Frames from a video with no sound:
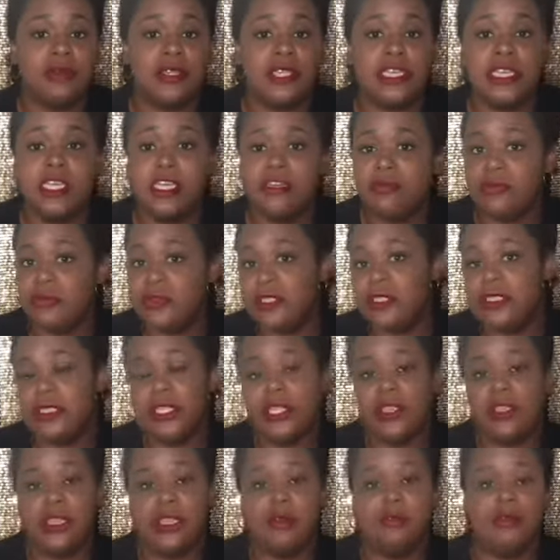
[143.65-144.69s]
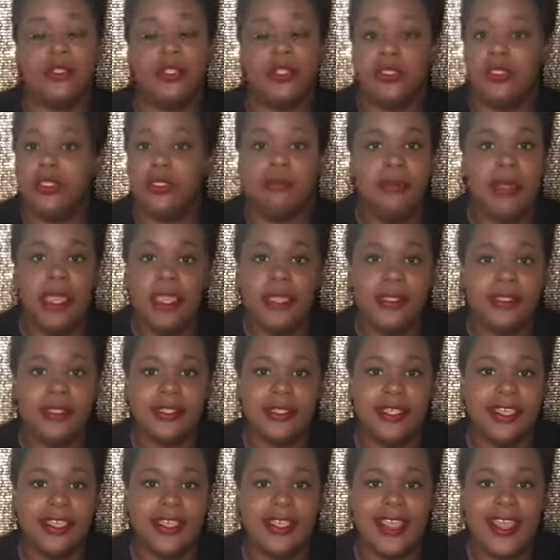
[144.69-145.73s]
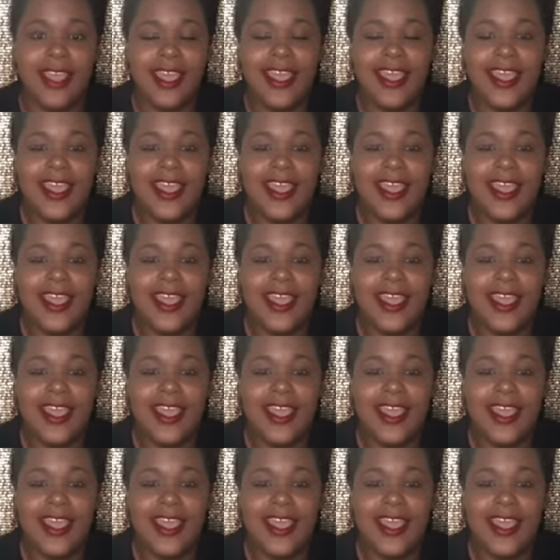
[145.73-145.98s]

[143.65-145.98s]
deliverance there. It was just amazing.